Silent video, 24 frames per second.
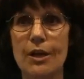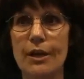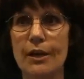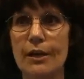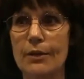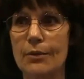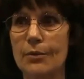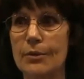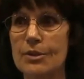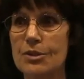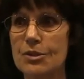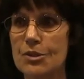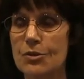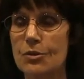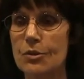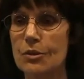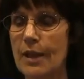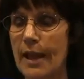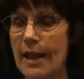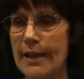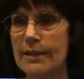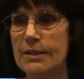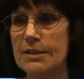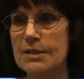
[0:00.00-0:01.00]
Uh, we do a
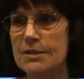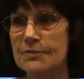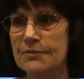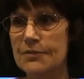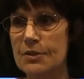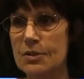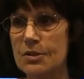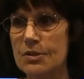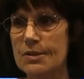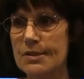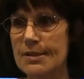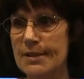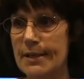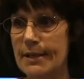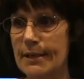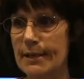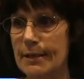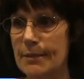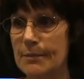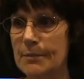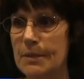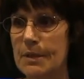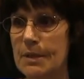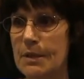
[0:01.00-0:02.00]
lot of different
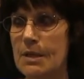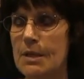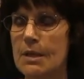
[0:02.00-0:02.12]
um,